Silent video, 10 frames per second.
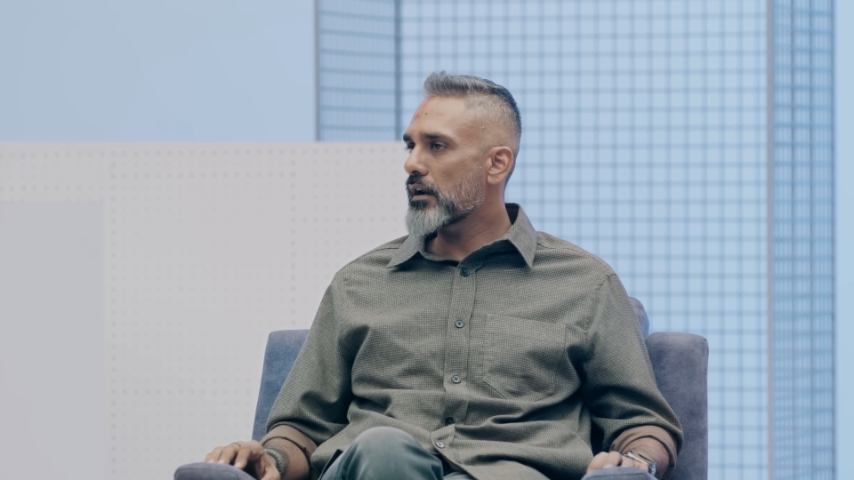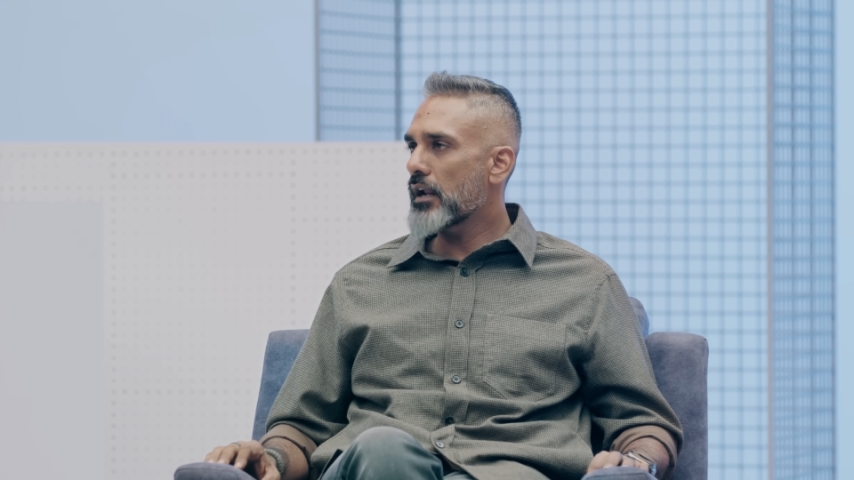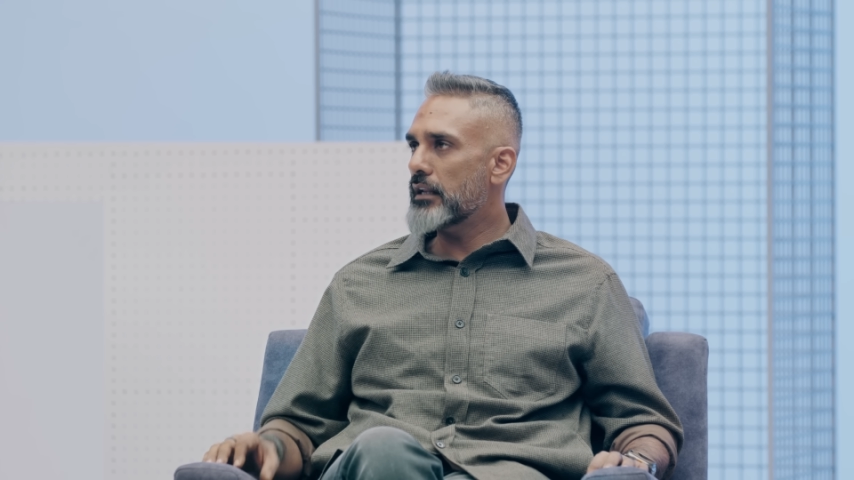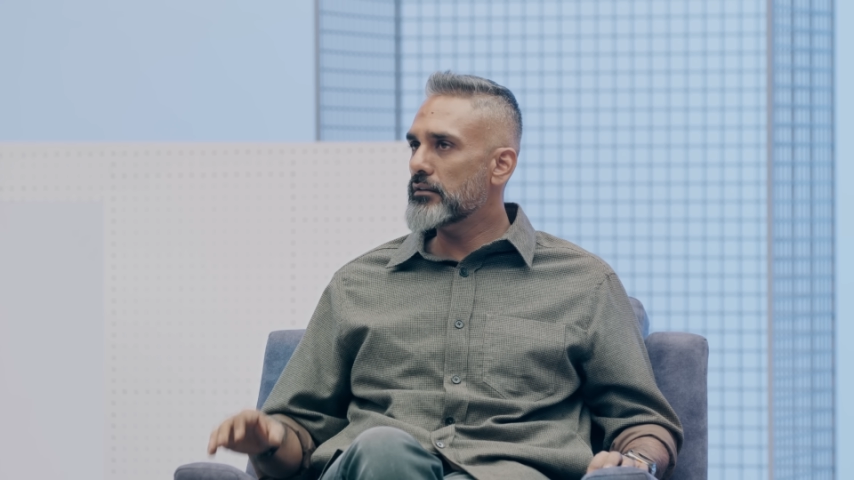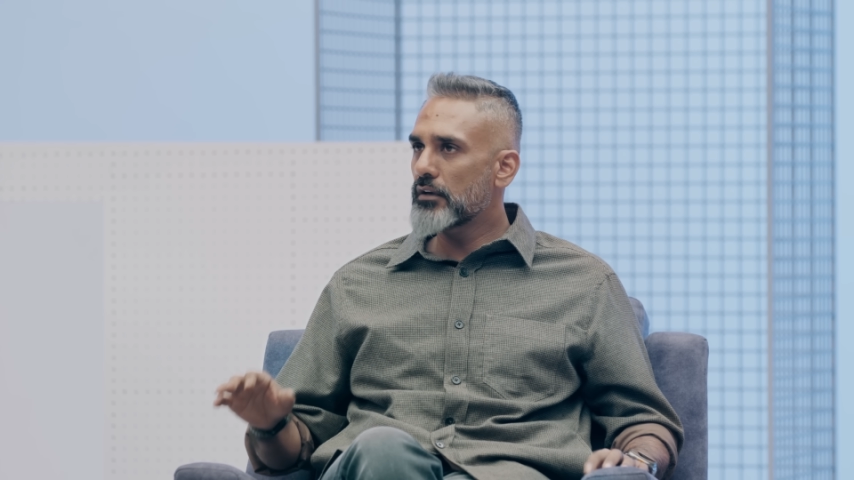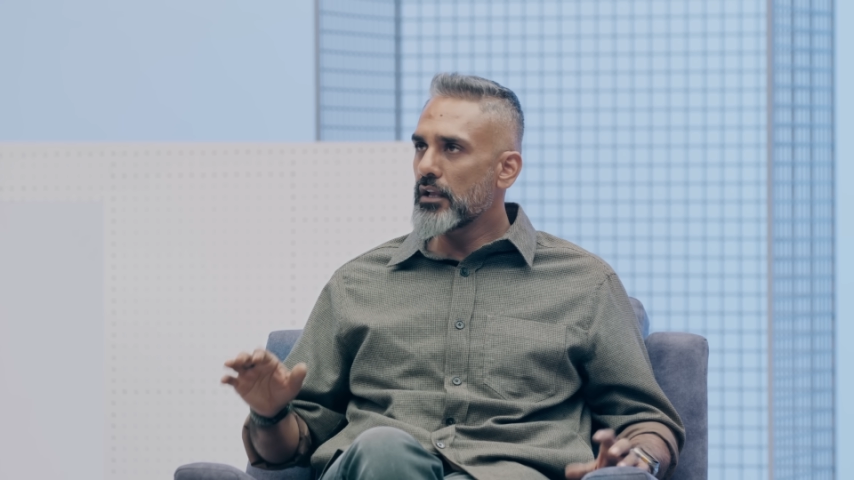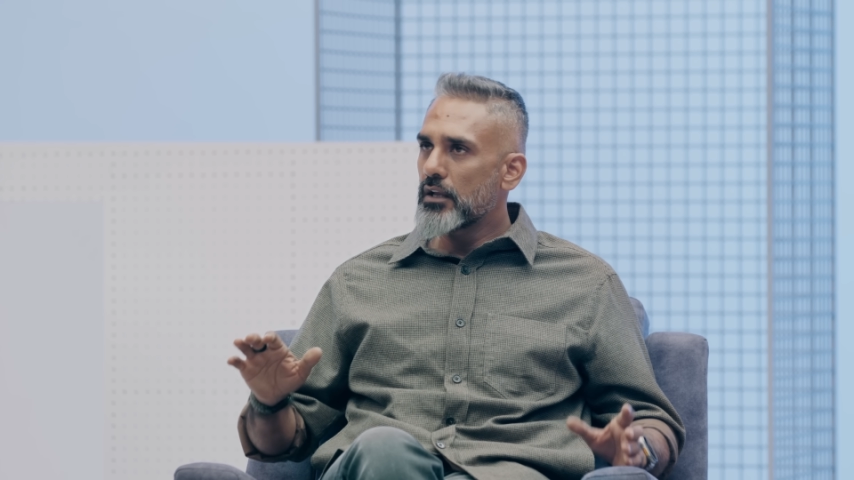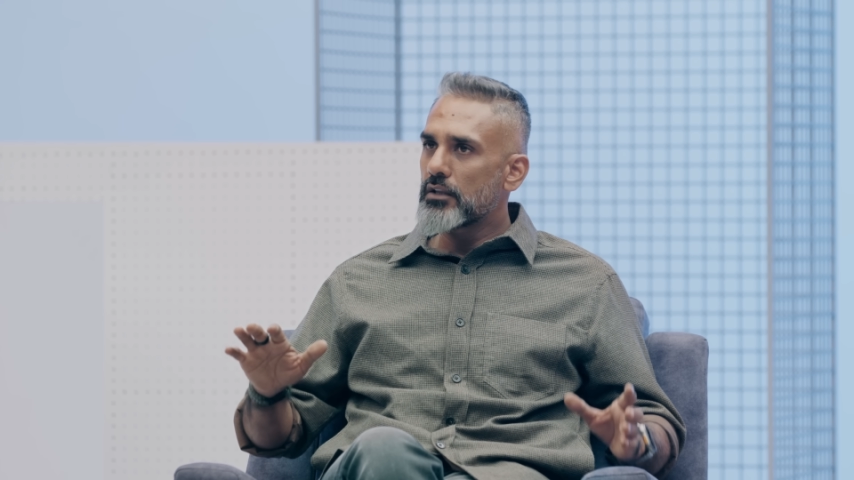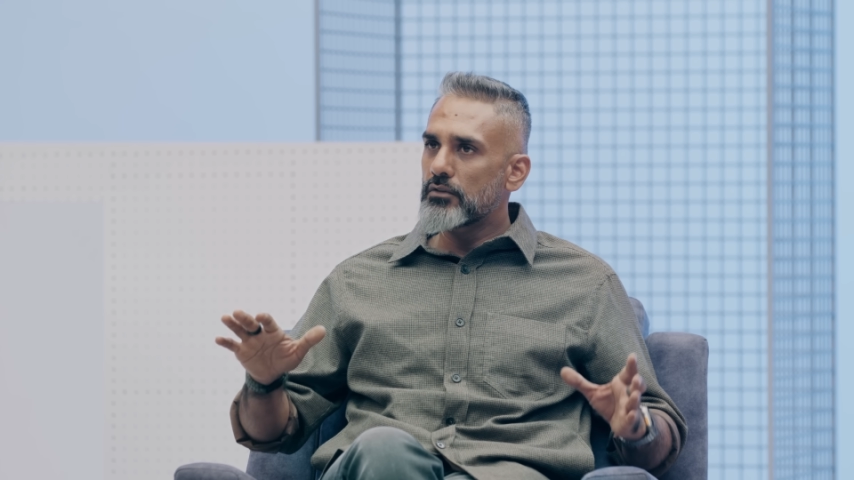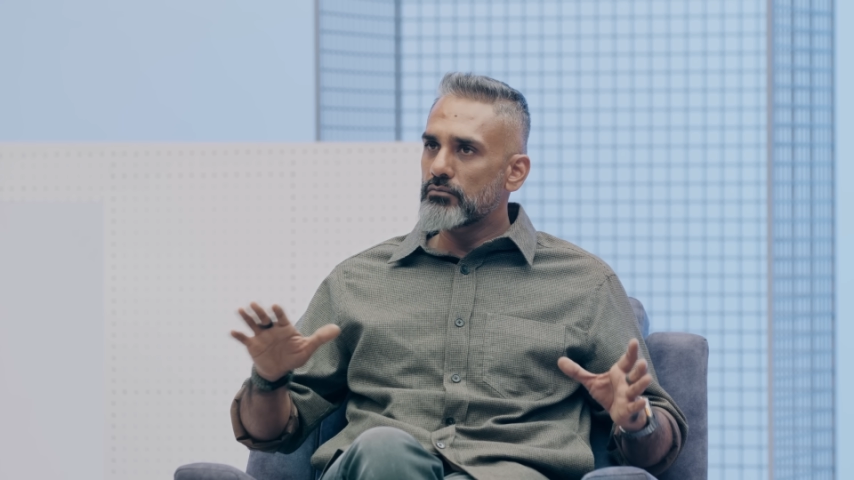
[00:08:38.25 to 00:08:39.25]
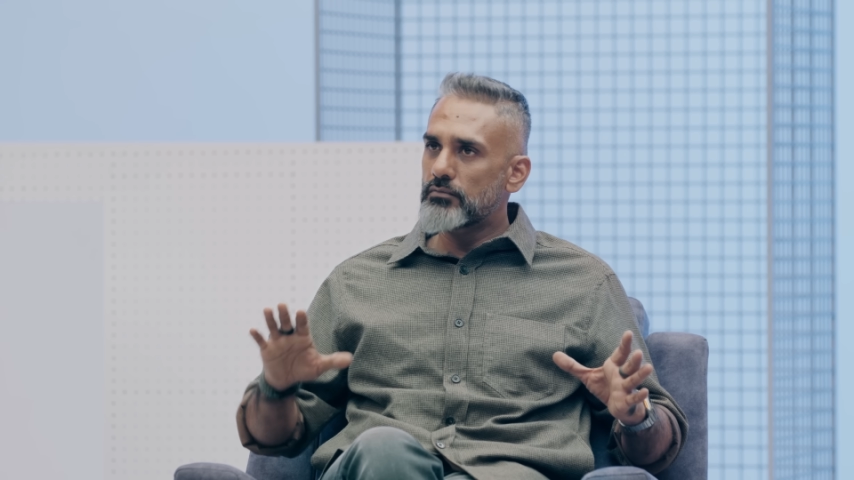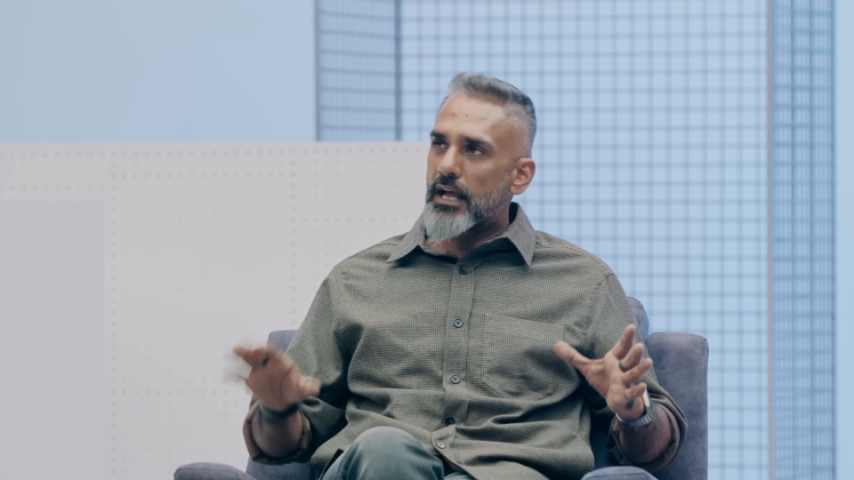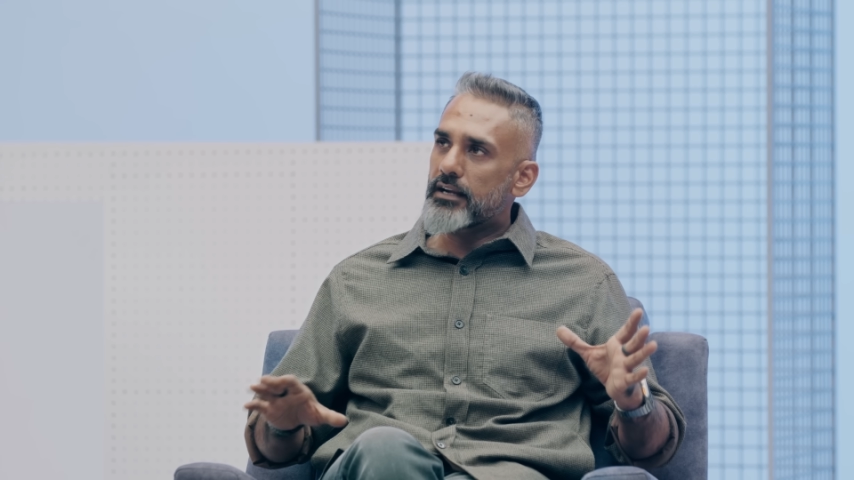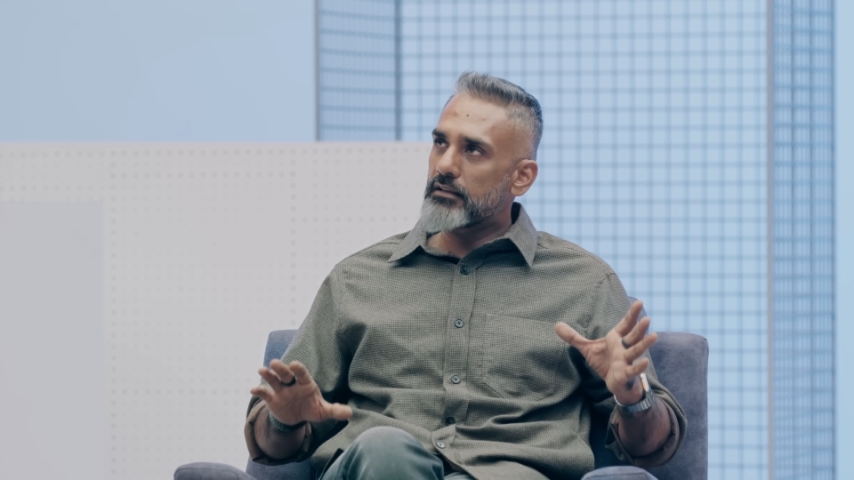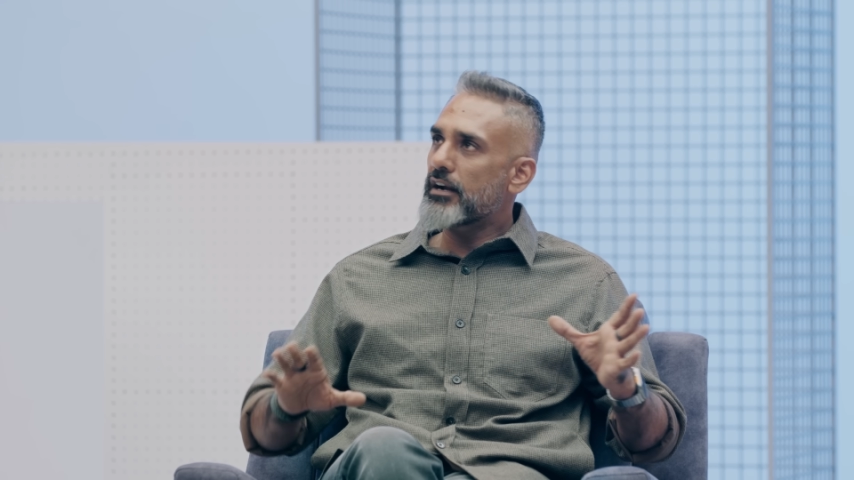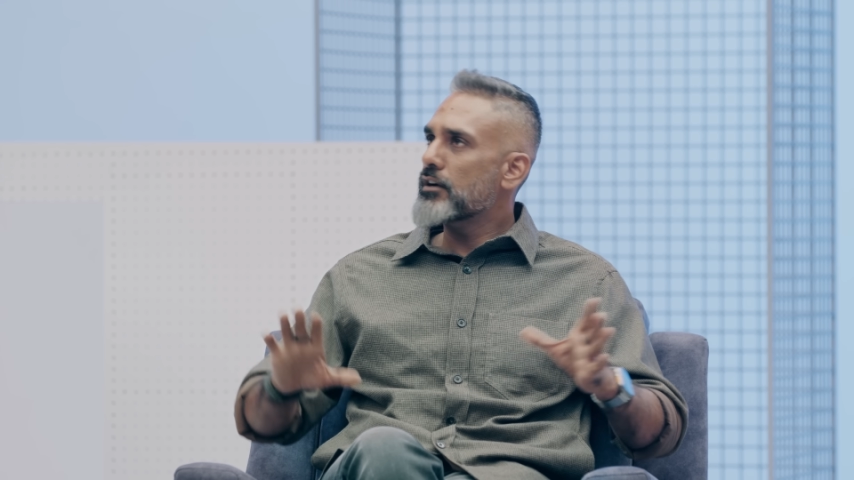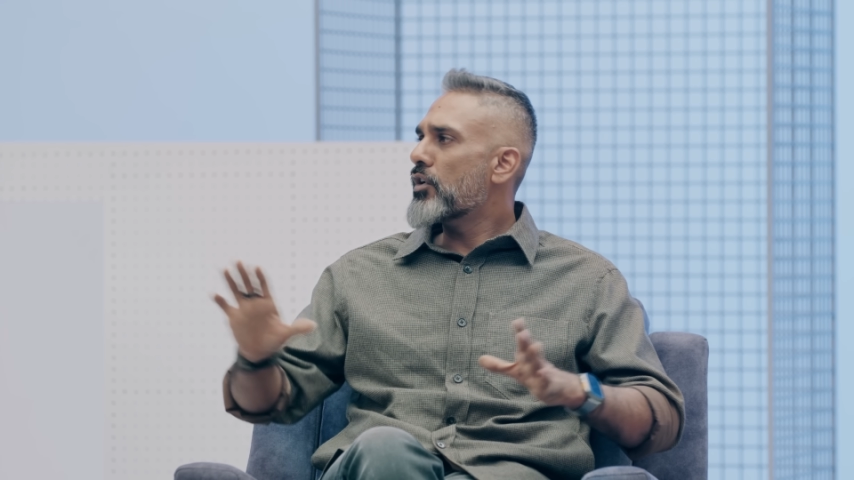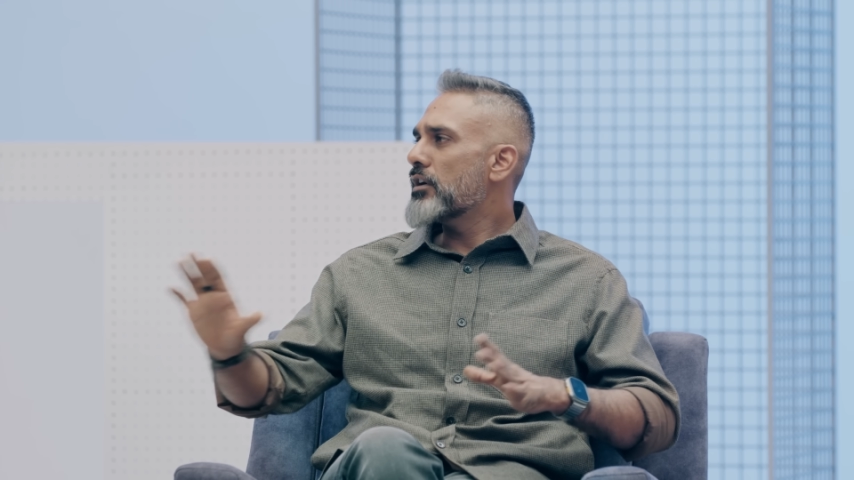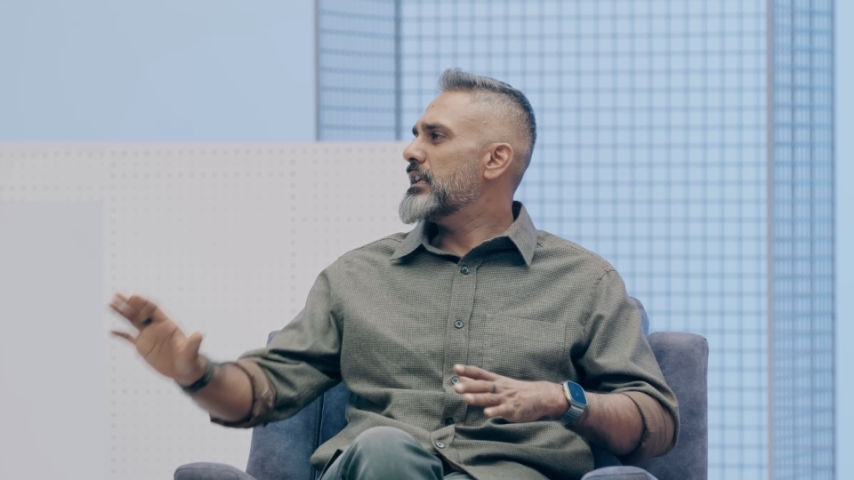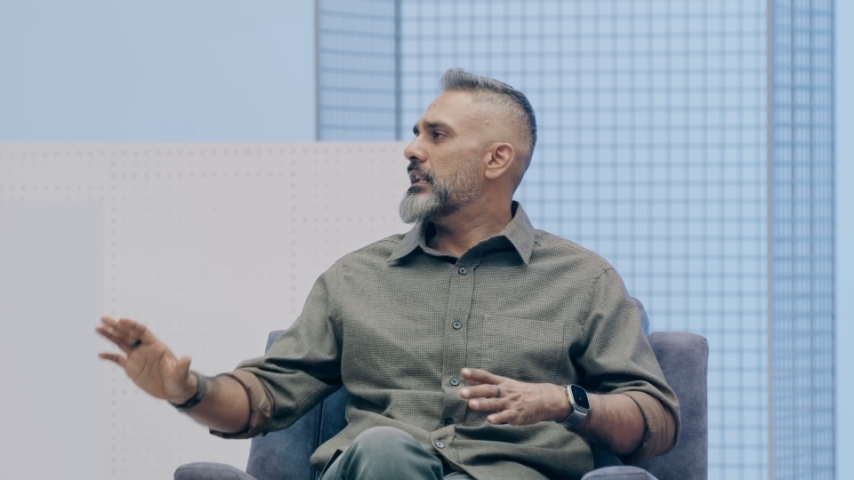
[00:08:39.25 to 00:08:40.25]
And that event
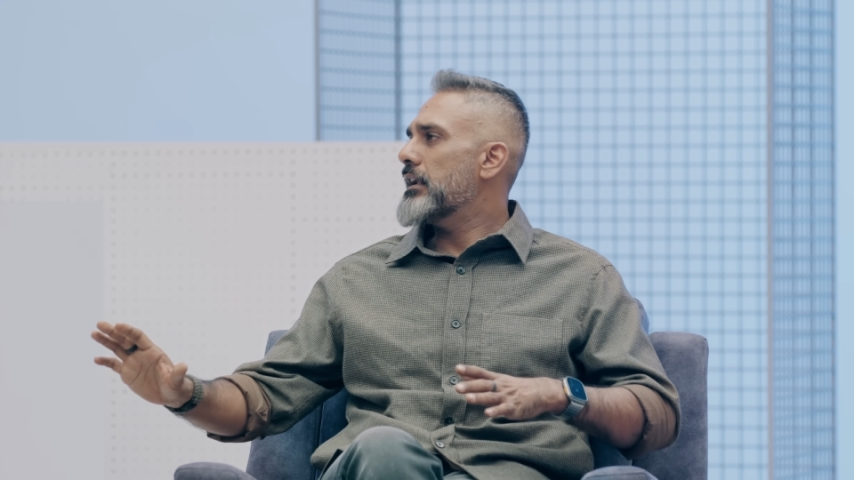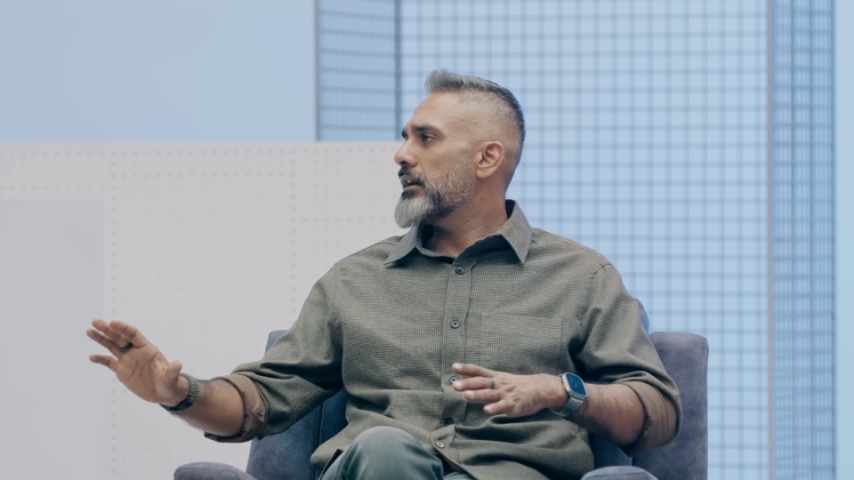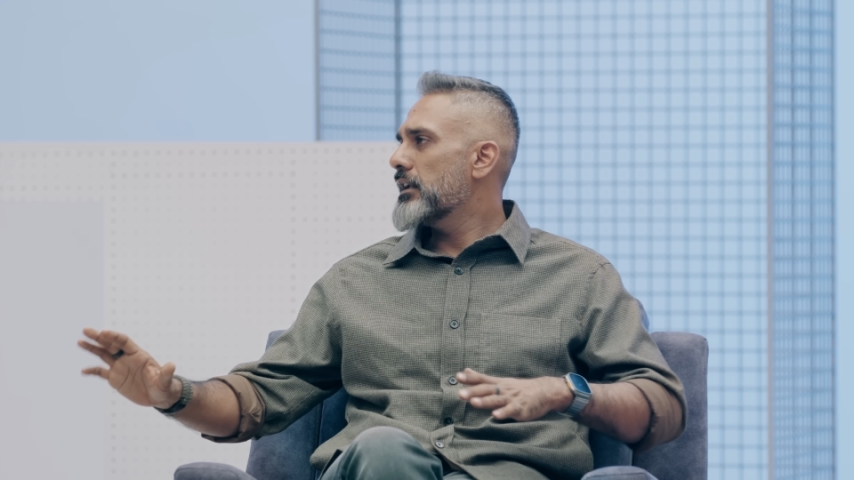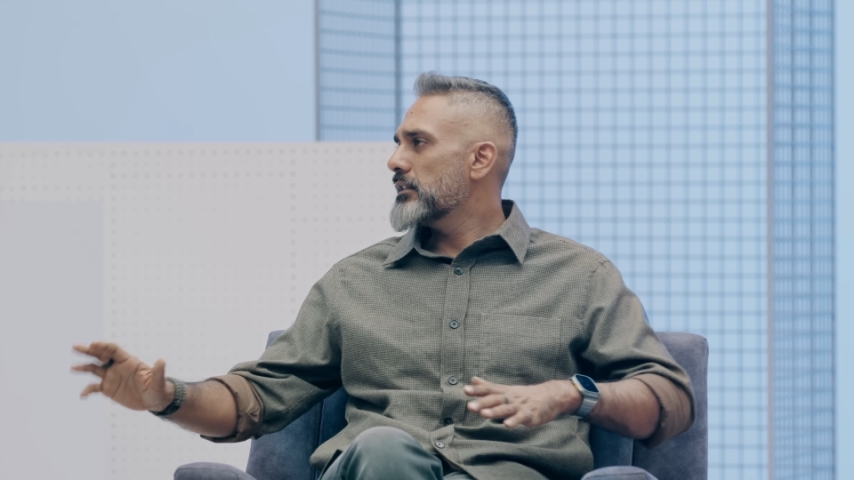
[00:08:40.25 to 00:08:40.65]
got delayed,